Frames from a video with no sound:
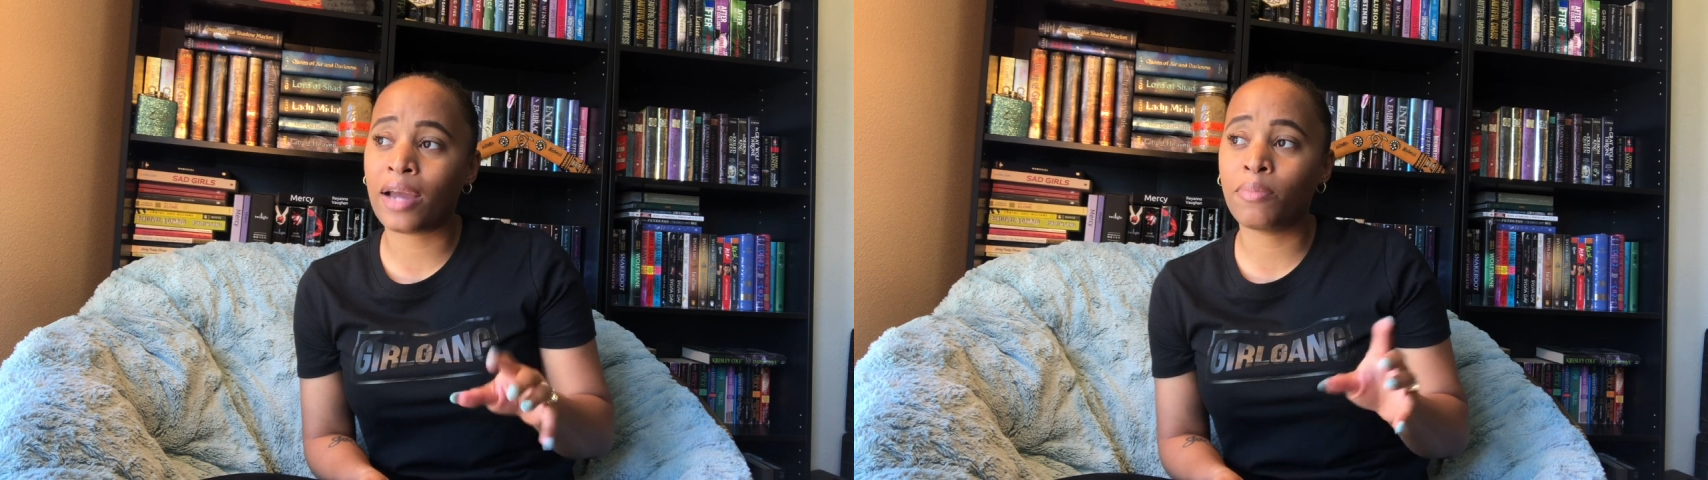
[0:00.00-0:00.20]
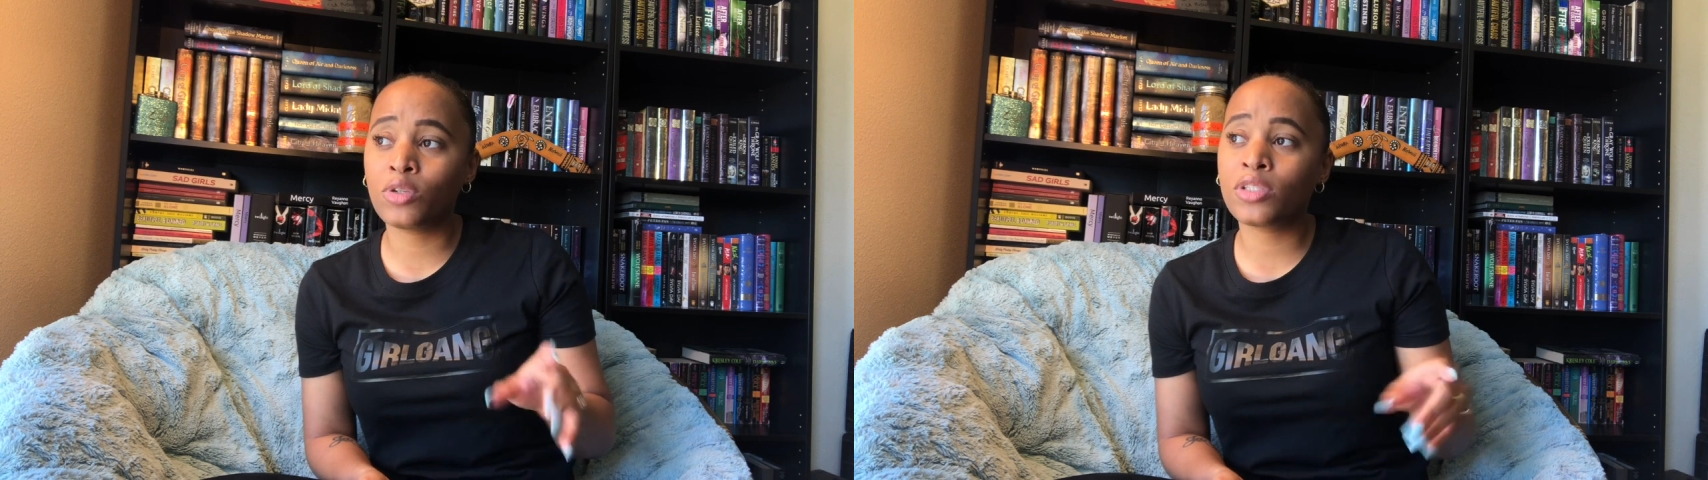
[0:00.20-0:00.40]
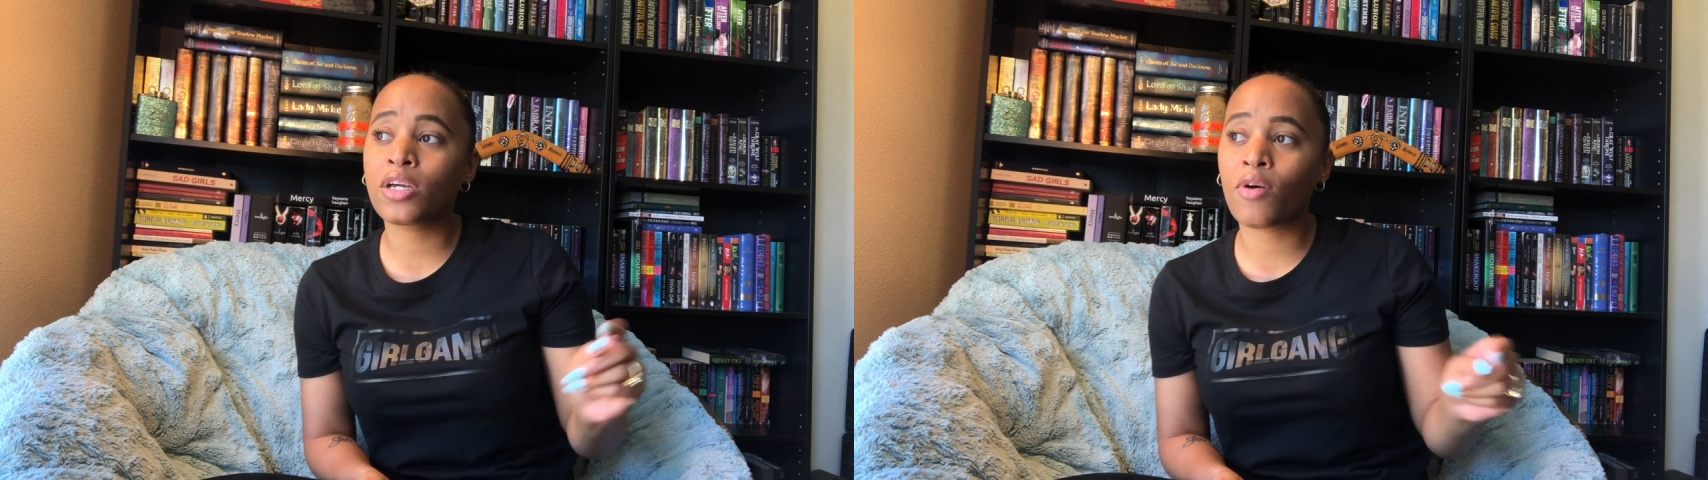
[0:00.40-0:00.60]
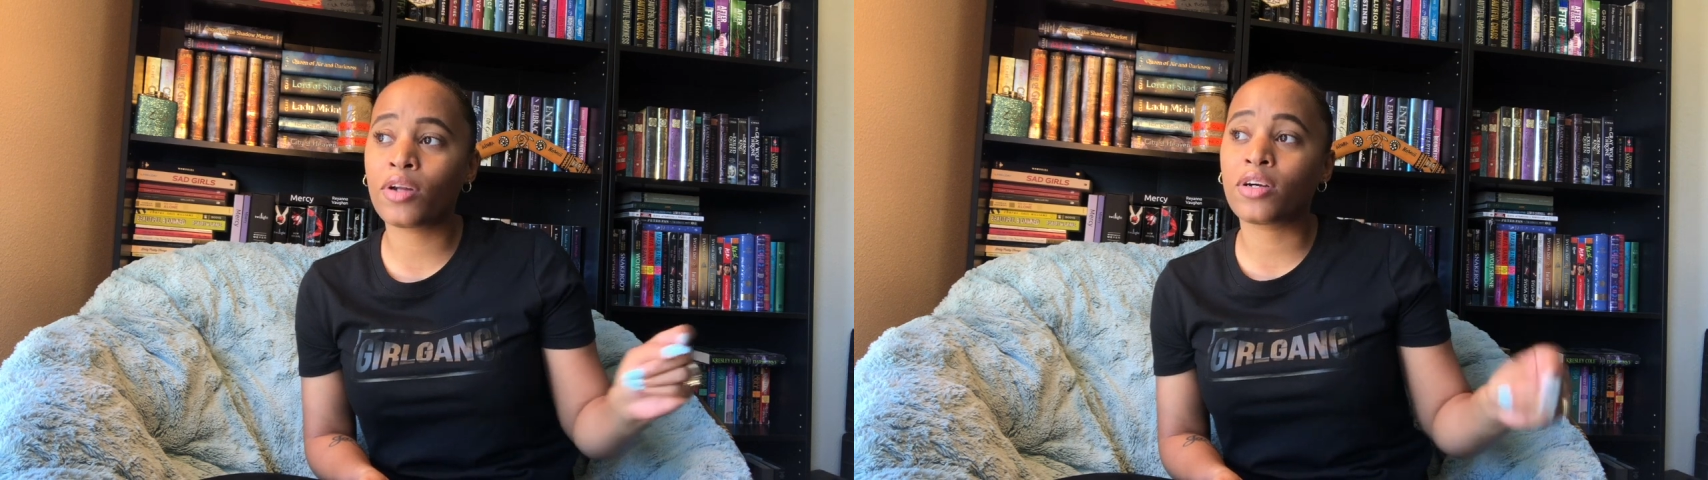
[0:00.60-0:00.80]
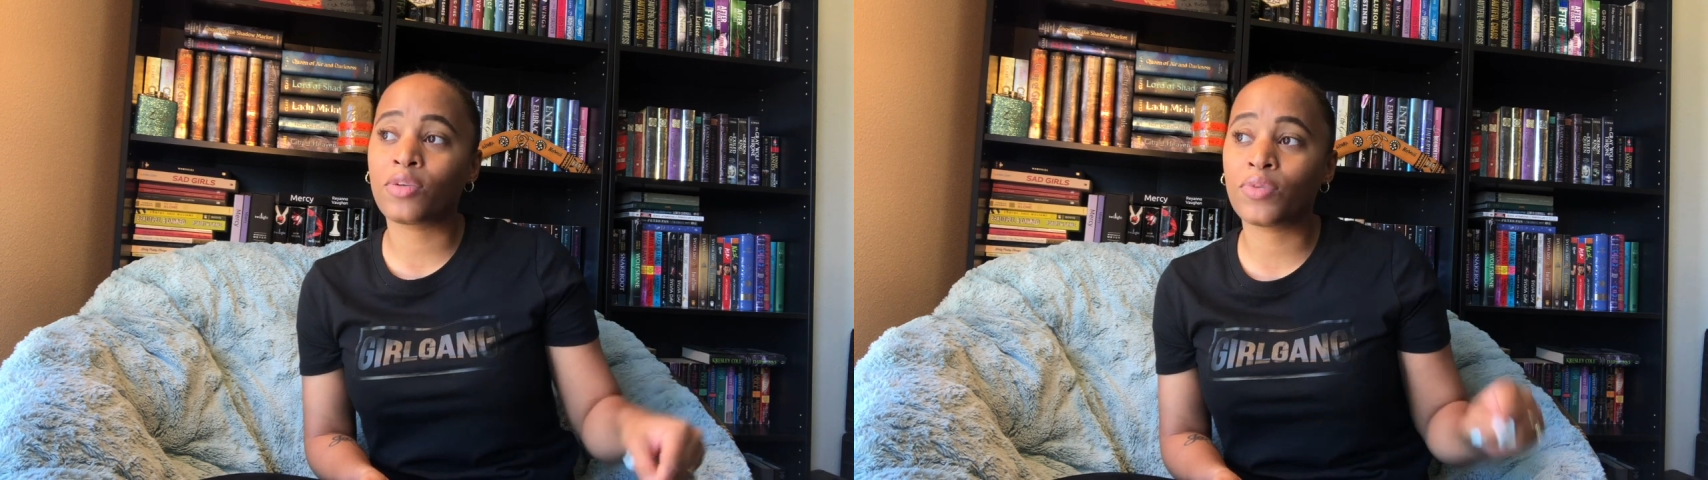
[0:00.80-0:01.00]
I mostly go
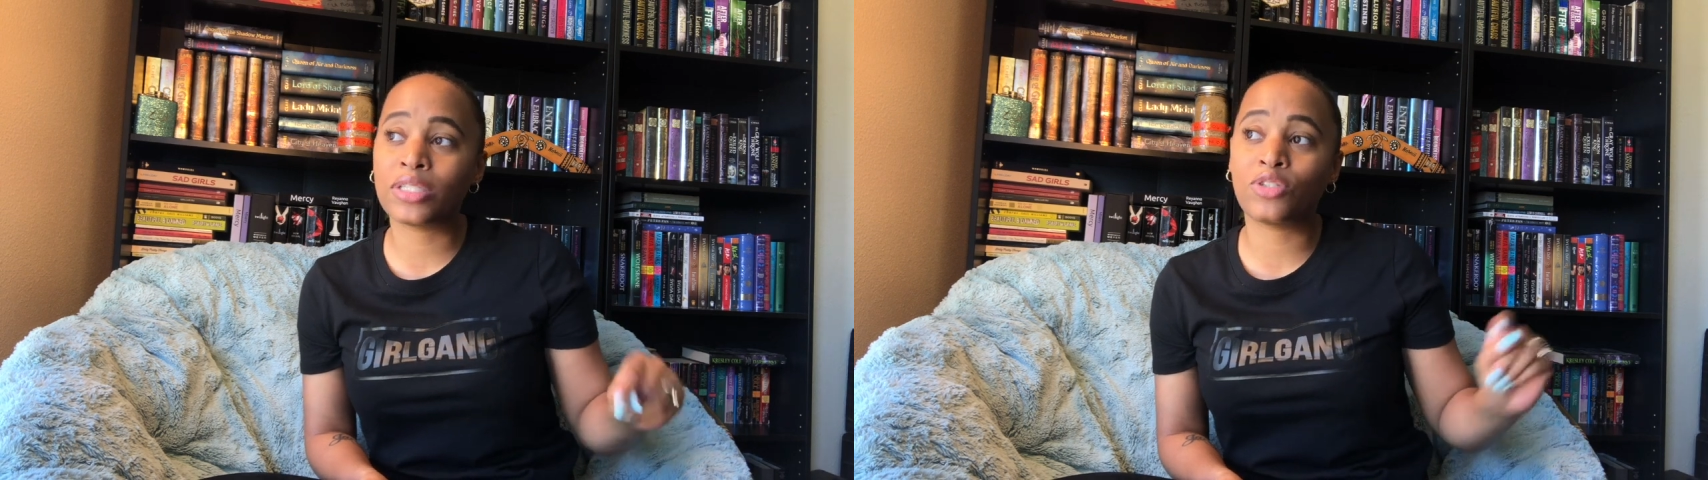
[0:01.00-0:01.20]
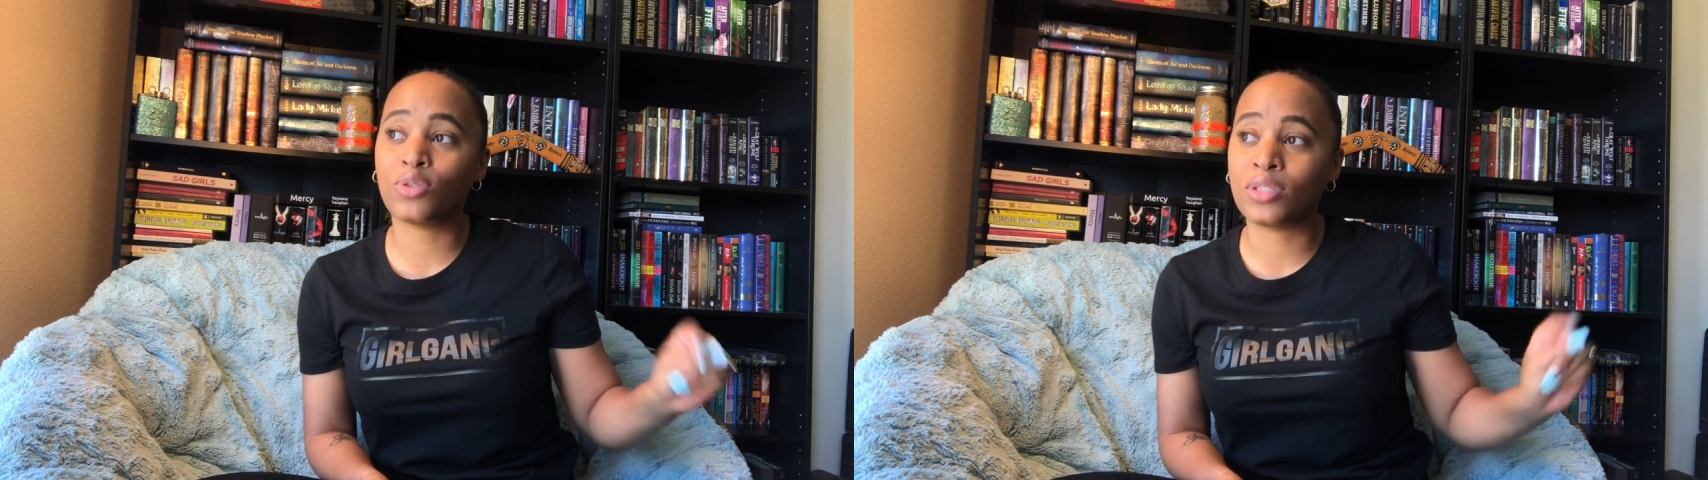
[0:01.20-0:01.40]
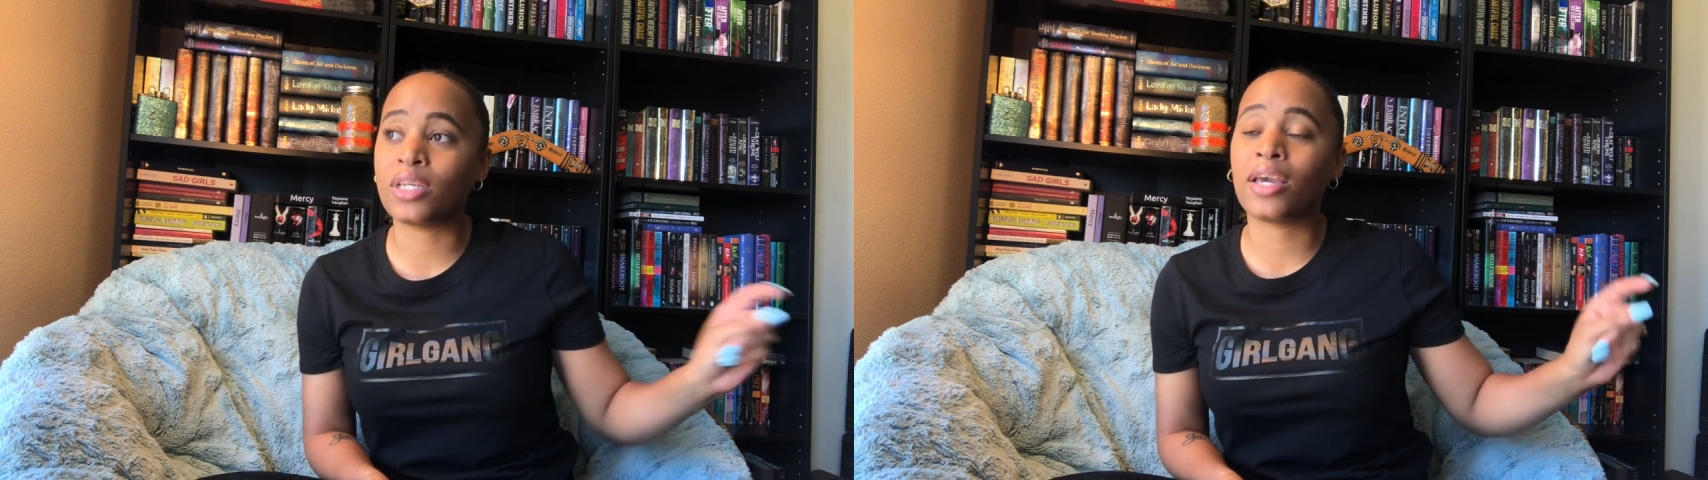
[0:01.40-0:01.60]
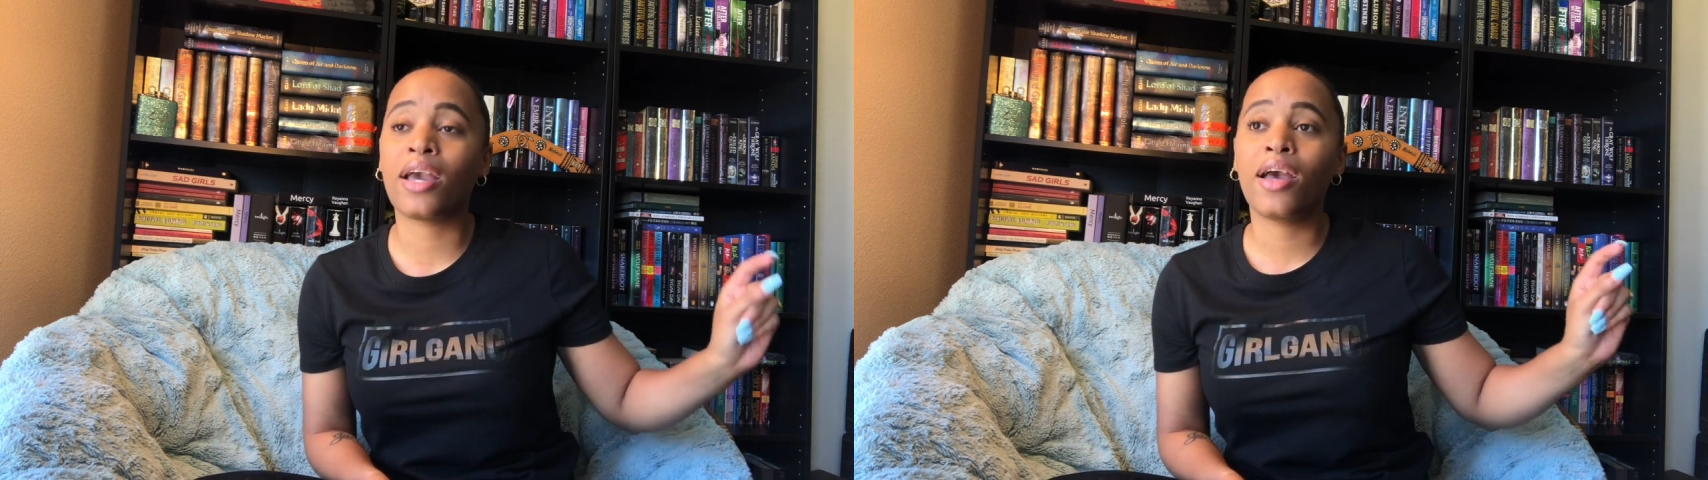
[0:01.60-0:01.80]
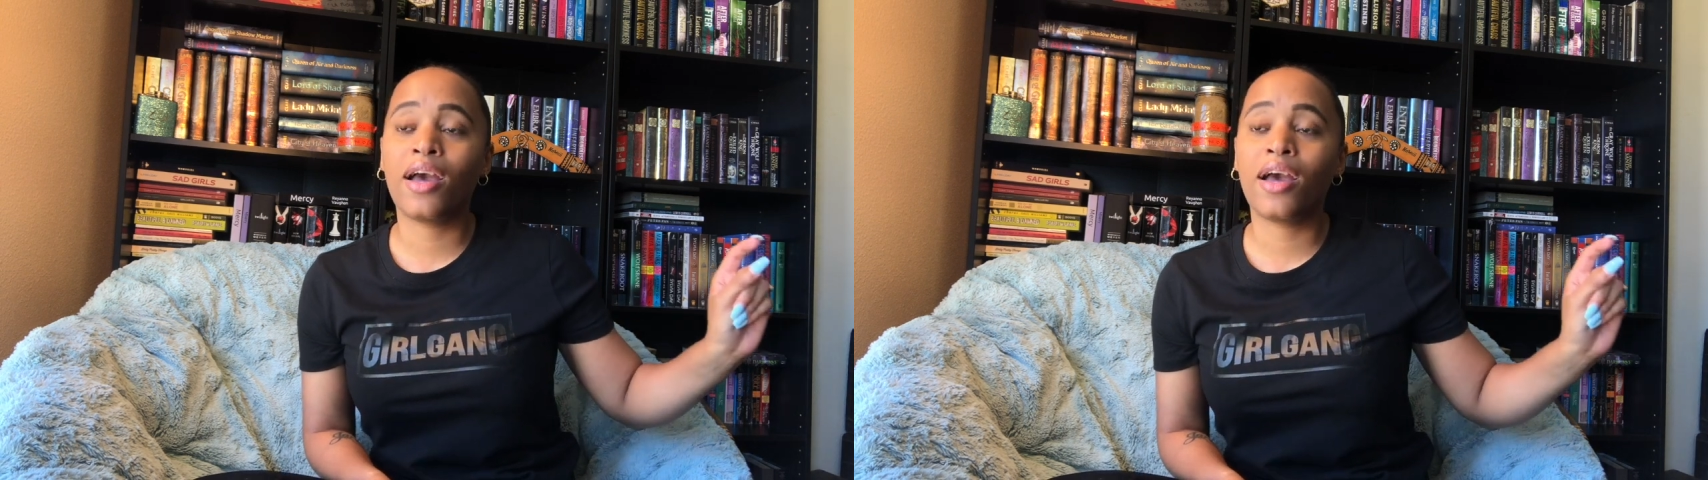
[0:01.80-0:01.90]
on Goodreads to see